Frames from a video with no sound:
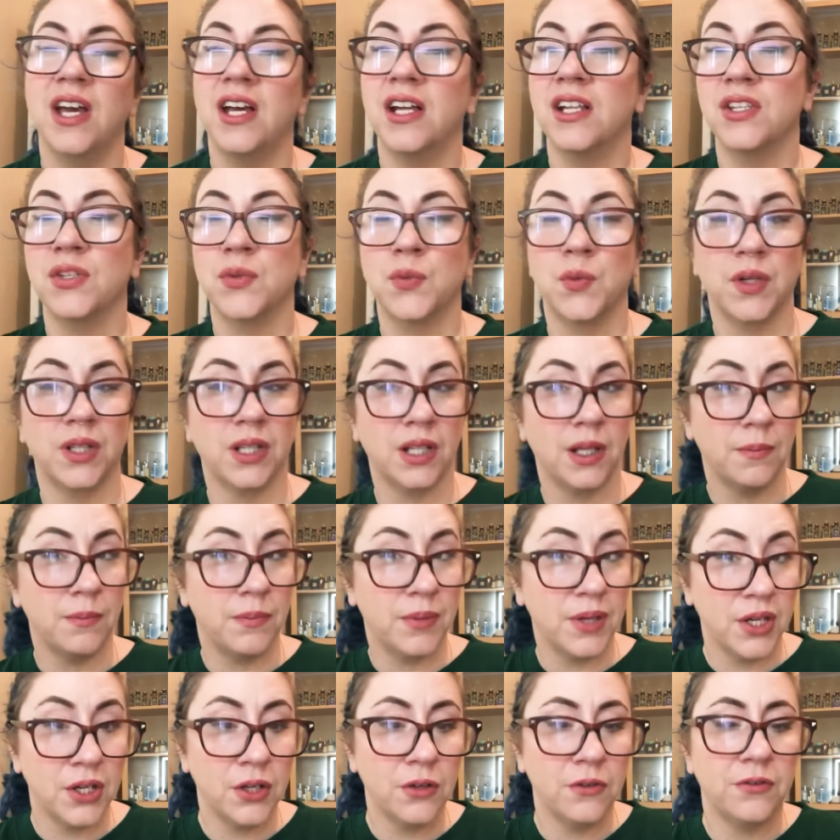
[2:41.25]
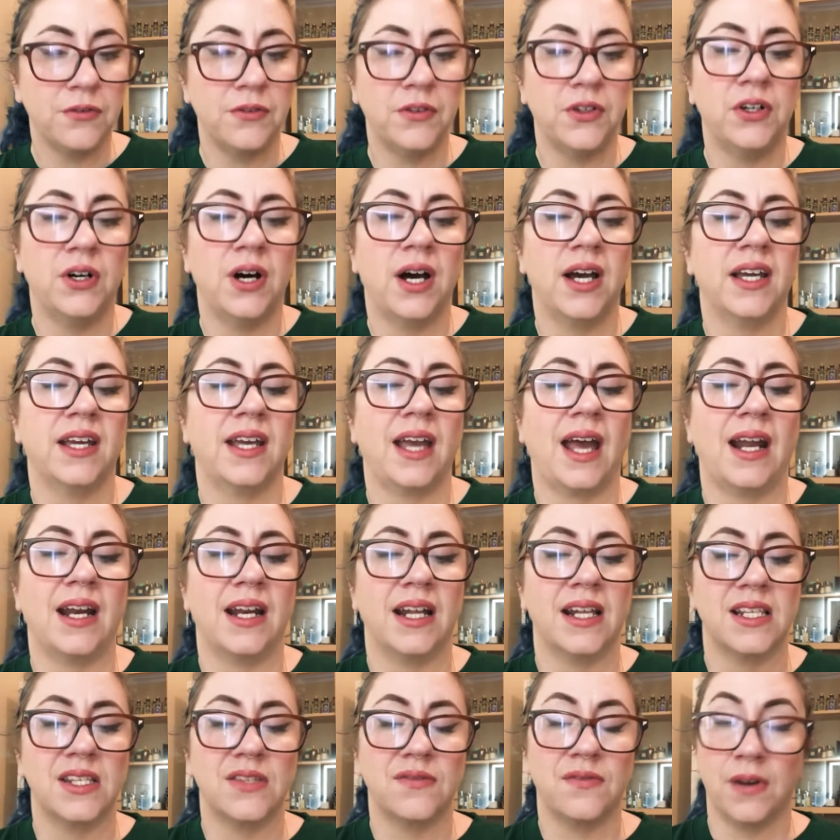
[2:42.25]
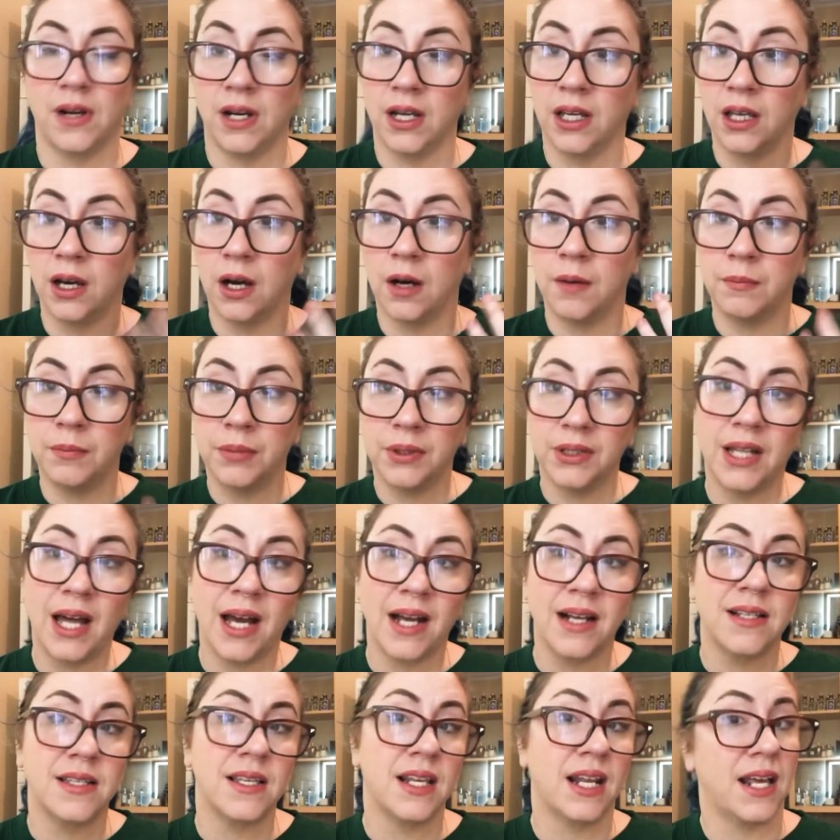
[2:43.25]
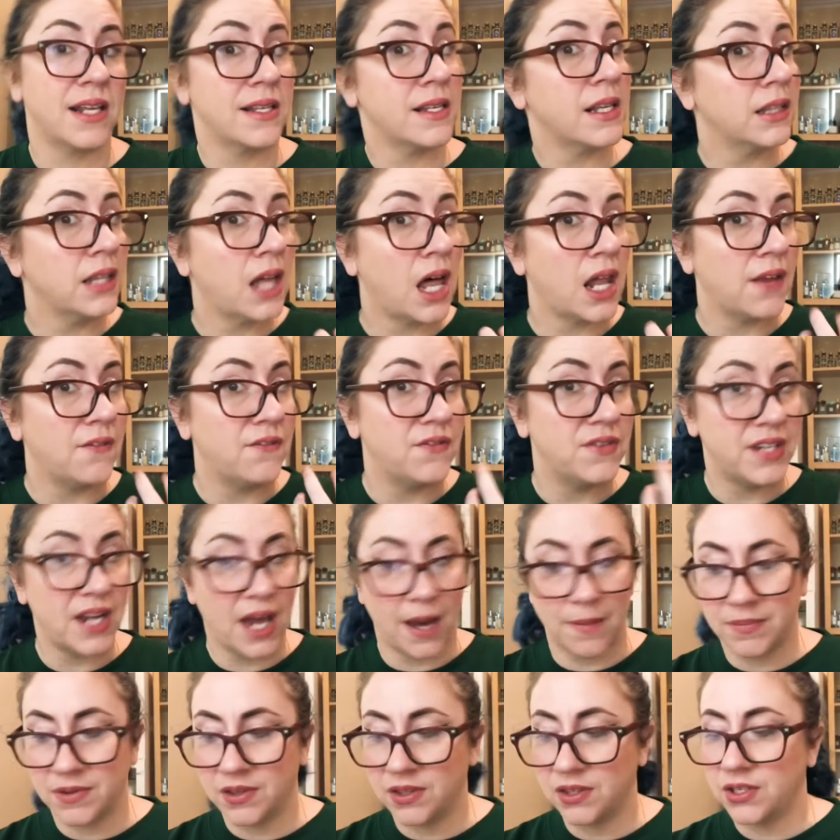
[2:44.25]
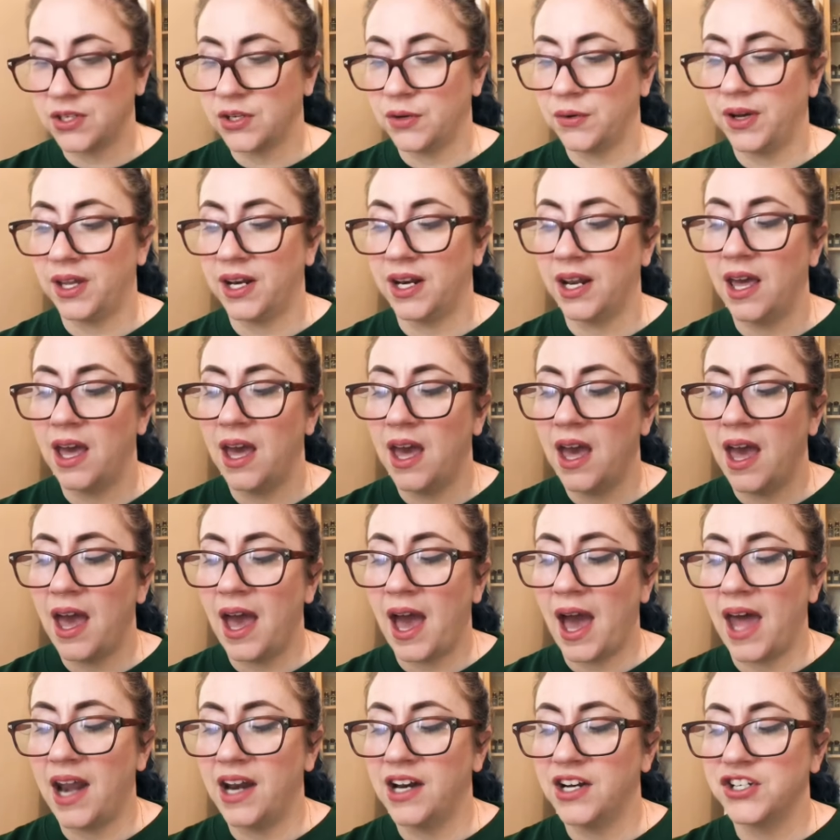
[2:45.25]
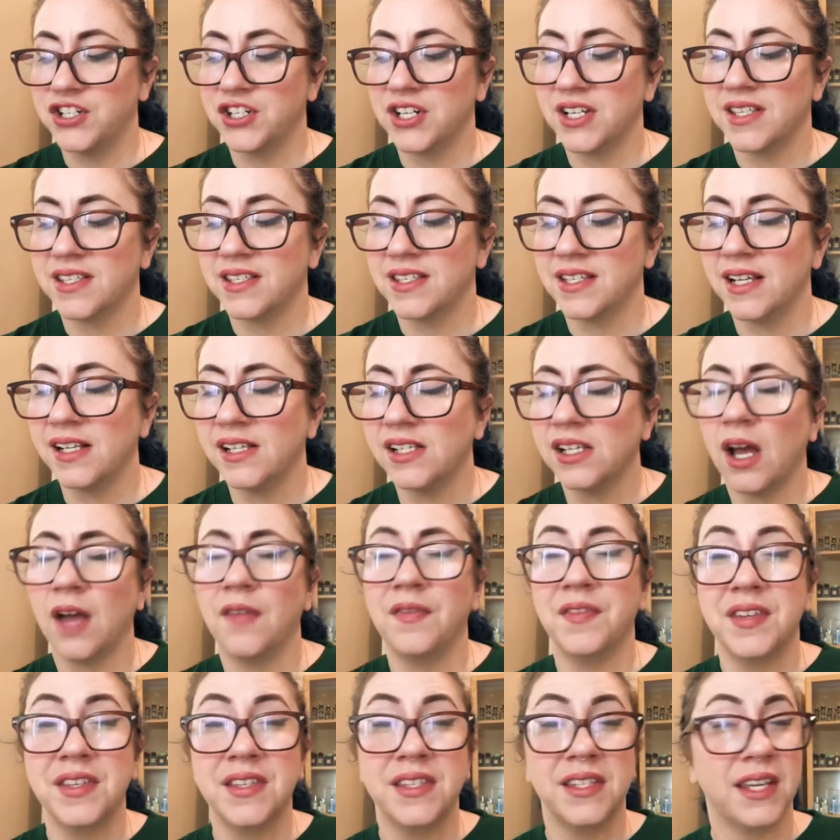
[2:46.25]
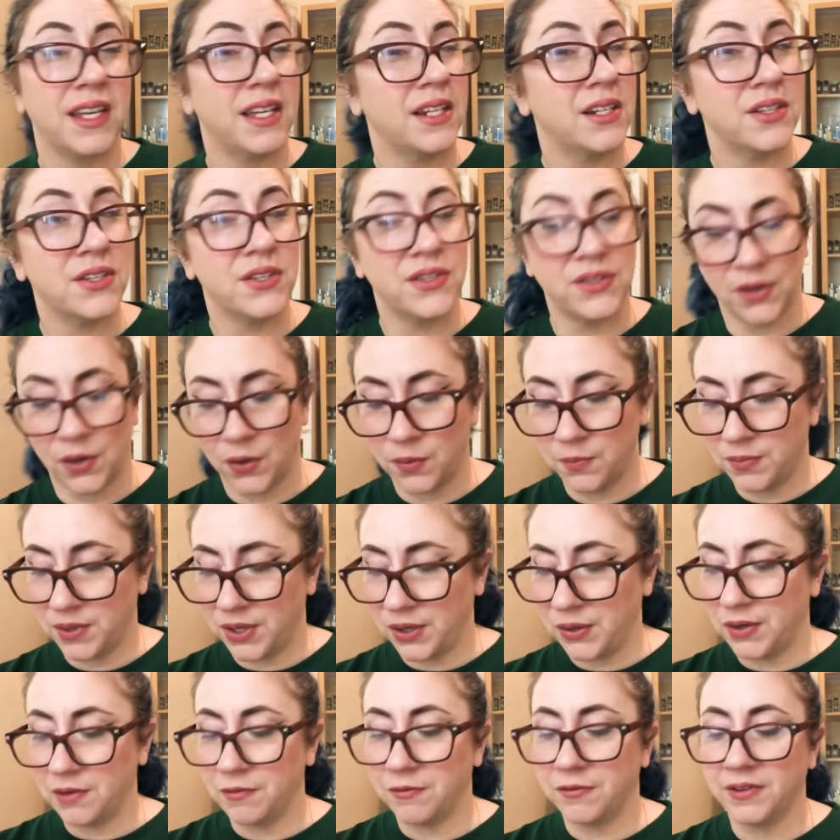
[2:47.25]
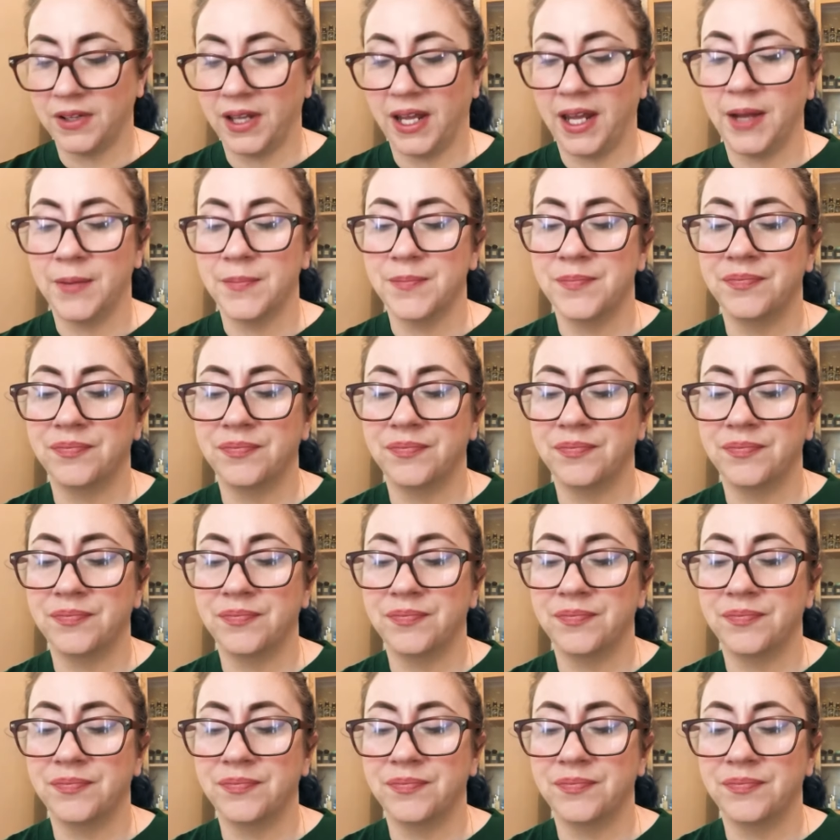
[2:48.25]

It's really beautiful. Again, it's very complex. It has a lot of depth to it, and it just sits on the skin so beautifully.